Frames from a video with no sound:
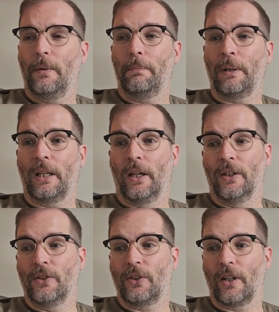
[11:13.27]

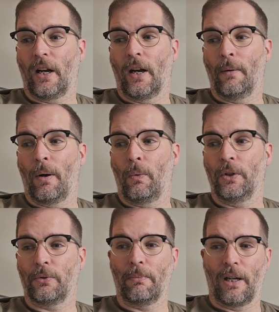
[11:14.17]
because um, I
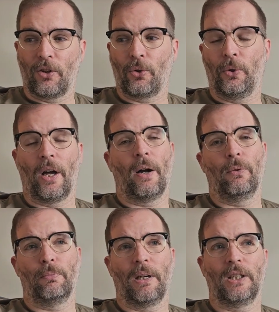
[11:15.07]
wanted to make sure that I
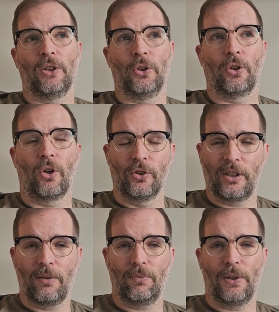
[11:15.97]
was making good
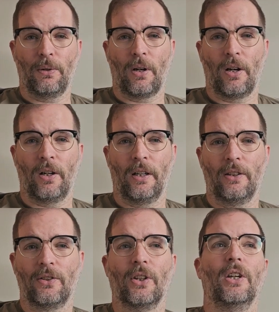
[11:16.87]
content for you
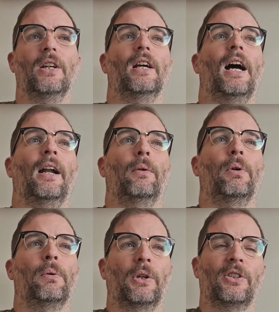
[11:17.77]
guys and I
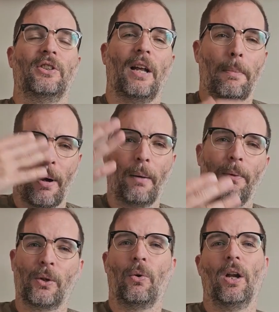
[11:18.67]
really want to step up
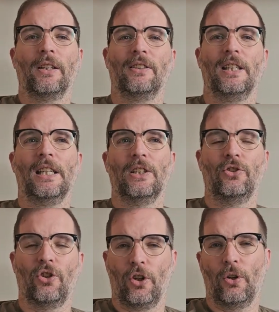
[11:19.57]
the quality in
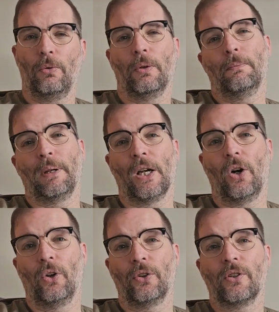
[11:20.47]
June and
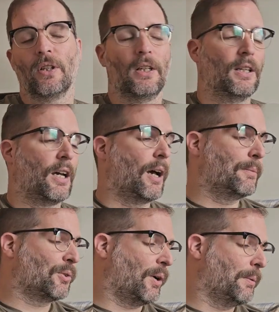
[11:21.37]
beyond. Um,
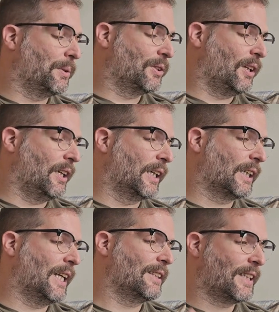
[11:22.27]
so I was like,
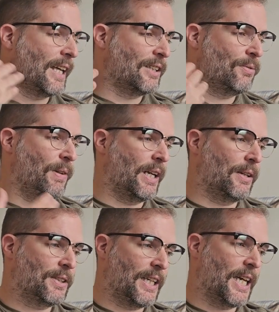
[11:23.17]
let's get this video
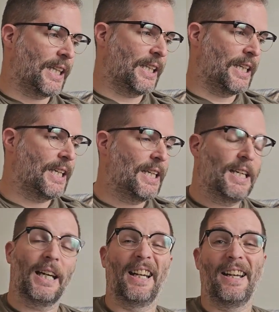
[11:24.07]
together.
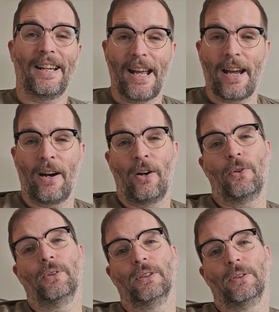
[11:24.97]
And
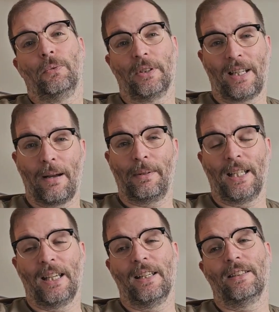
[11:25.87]
now what's happening
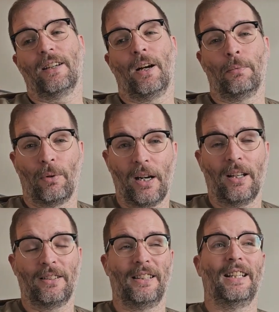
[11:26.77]
is I'm
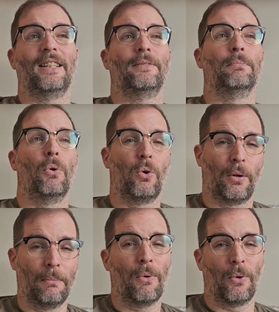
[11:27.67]
realizing there's more
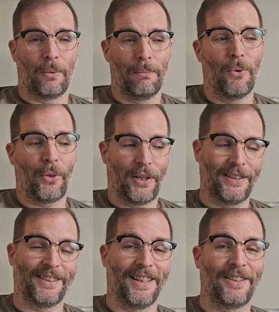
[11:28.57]
and more and more
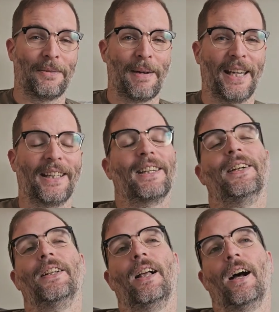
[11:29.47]
things I need to make.
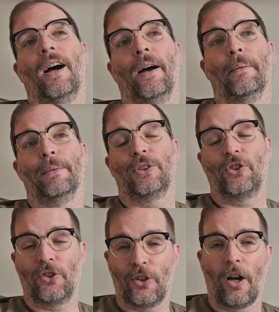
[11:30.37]
Um,
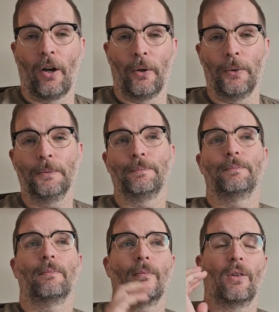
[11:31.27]
so
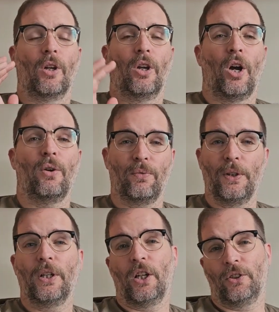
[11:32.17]
Hopefully
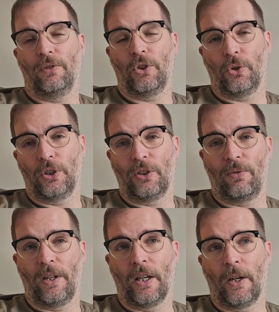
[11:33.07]
you guys have enjoyed this
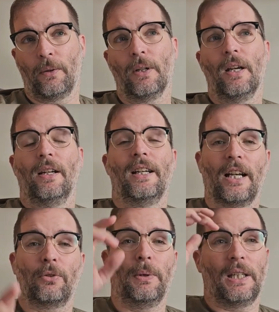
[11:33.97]
video.
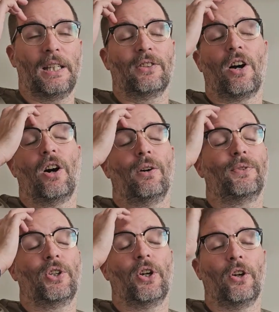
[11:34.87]
Next week is half
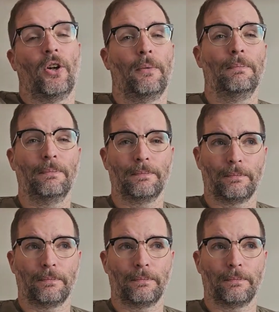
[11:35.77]
term.